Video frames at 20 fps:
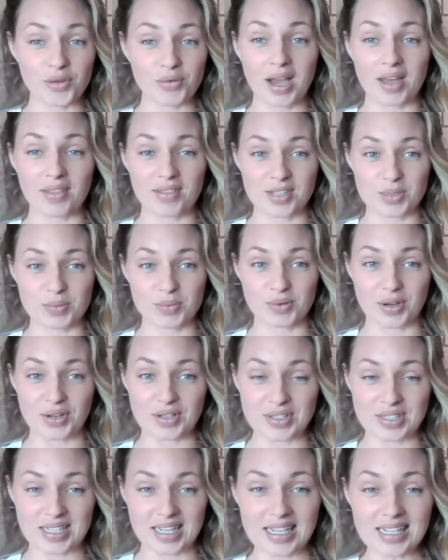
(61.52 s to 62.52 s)
throughout this
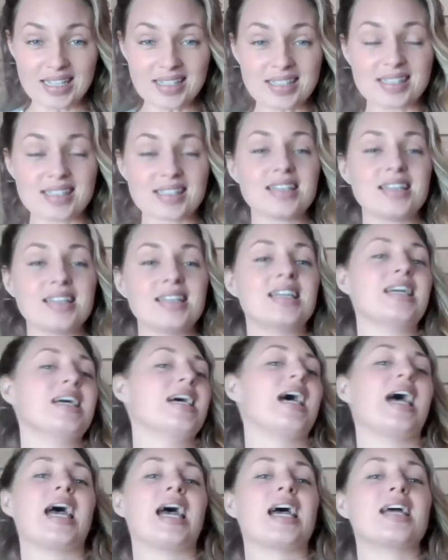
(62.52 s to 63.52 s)
process,
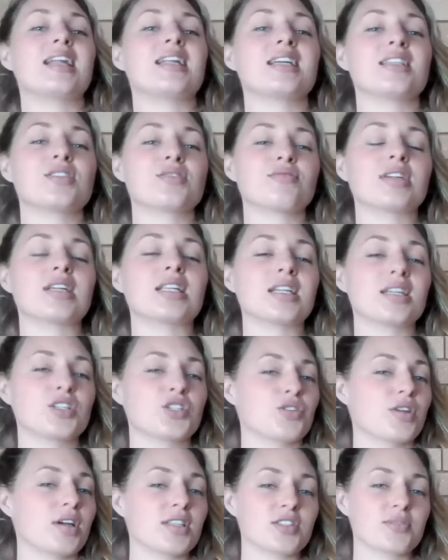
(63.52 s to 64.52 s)
and it's really a
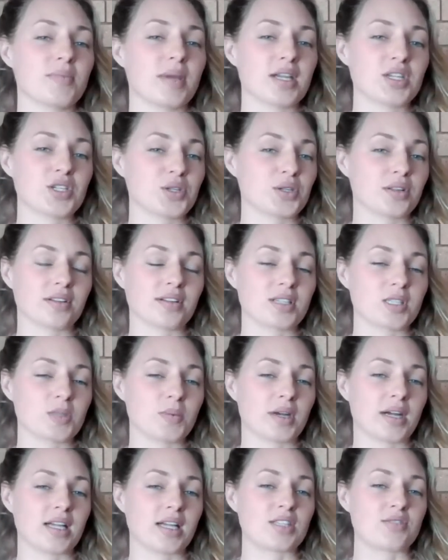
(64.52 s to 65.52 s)
transformational
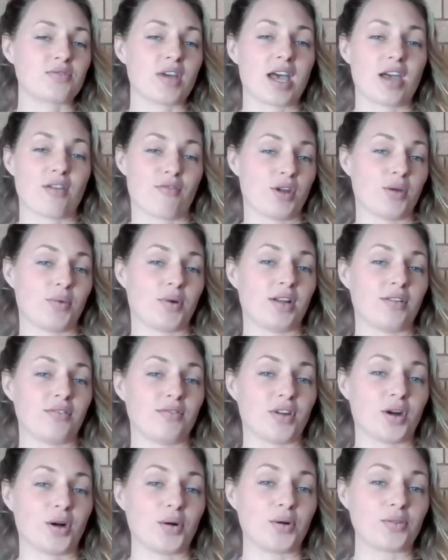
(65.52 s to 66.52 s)
experience for everyone
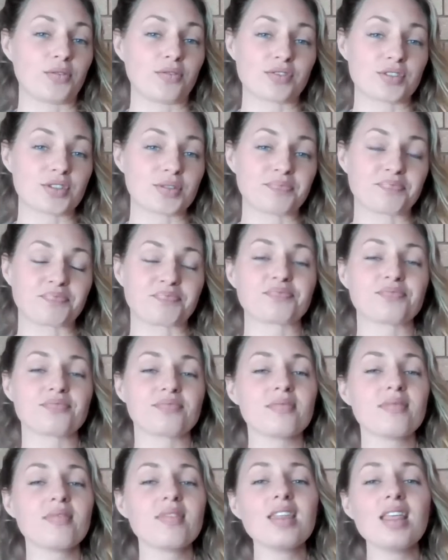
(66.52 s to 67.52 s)
involved.
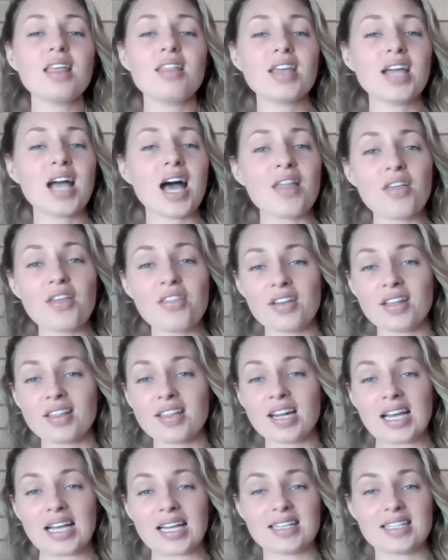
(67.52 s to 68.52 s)
The other thing
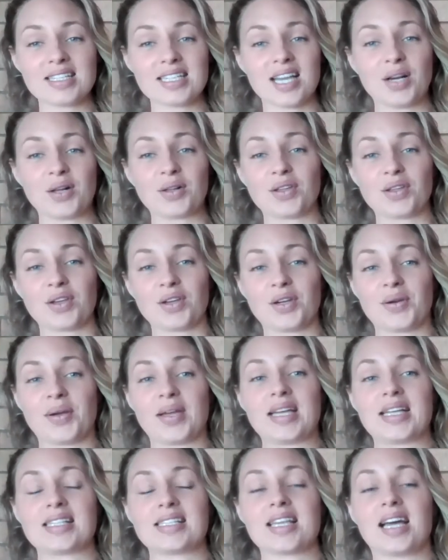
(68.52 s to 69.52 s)
that I can tell you
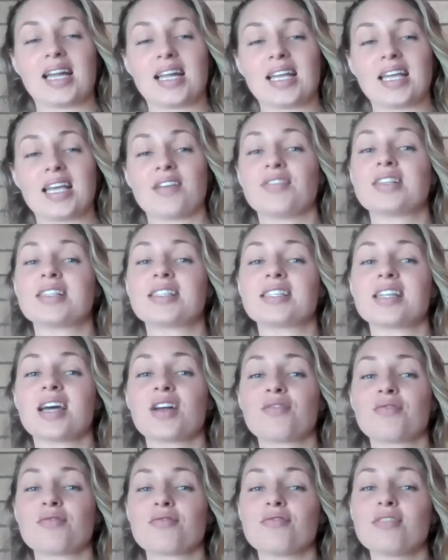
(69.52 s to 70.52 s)
is that if it's
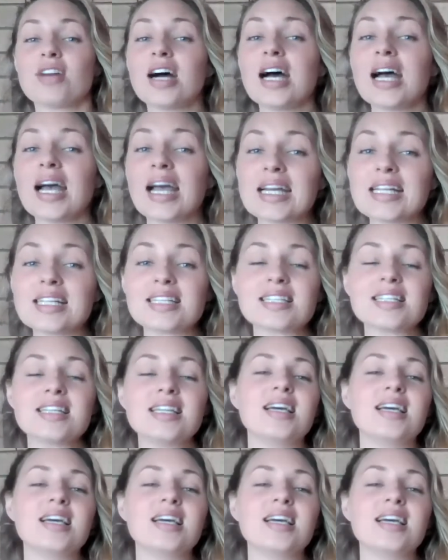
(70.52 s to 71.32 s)
done right,